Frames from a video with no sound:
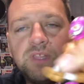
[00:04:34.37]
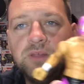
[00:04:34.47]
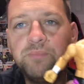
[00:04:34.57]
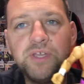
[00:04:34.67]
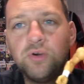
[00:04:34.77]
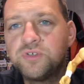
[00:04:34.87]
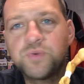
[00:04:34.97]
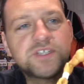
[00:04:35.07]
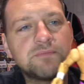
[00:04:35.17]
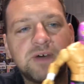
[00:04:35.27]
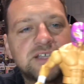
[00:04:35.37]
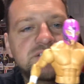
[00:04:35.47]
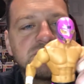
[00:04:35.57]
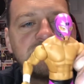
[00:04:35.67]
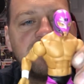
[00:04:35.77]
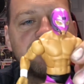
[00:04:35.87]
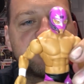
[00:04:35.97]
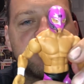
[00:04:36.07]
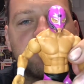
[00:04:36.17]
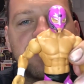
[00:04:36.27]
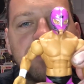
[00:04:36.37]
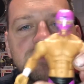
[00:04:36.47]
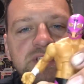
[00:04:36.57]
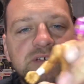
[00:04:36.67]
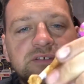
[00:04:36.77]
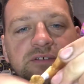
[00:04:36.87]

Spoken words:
But he always wears a mask. You never see him without it.